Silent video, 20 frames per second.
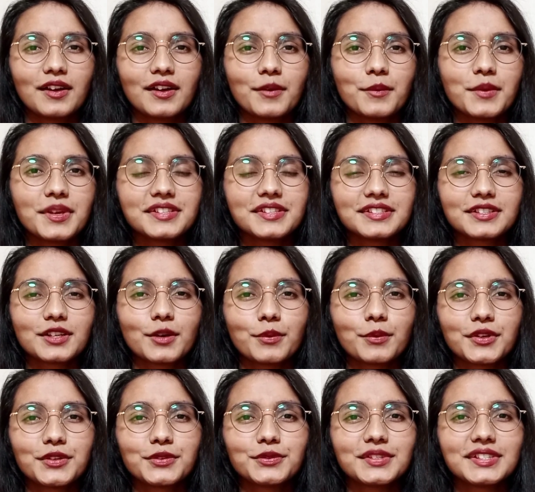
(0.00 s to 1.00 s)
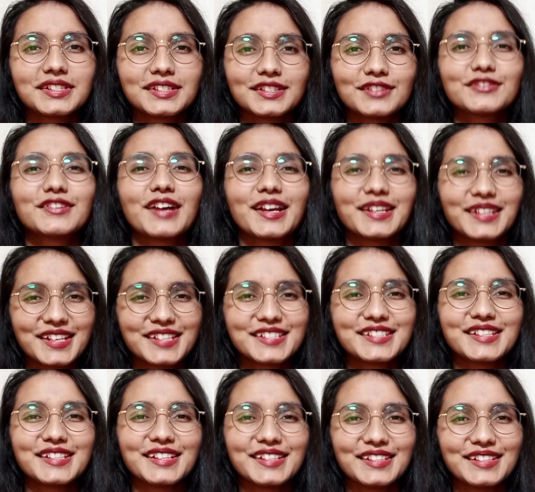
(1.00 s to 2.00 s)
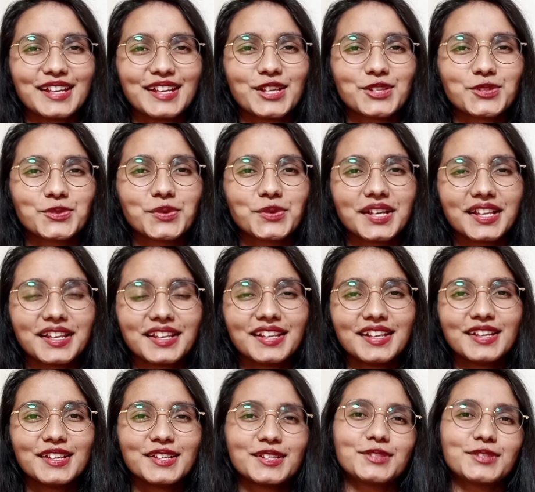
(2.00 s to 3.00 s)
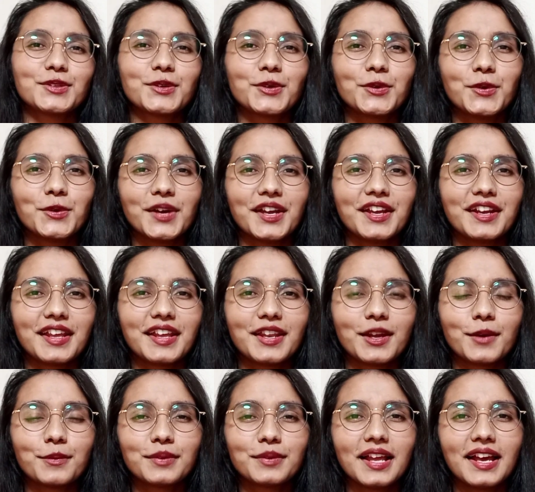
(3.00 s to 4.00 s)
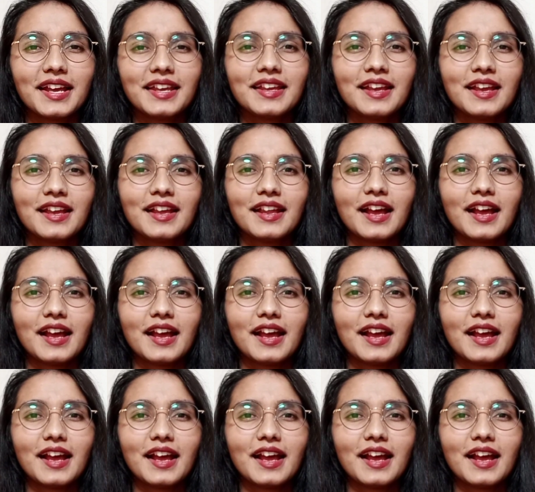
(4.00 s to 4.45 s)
amazing opportunity financially as well. So go ahead and apply.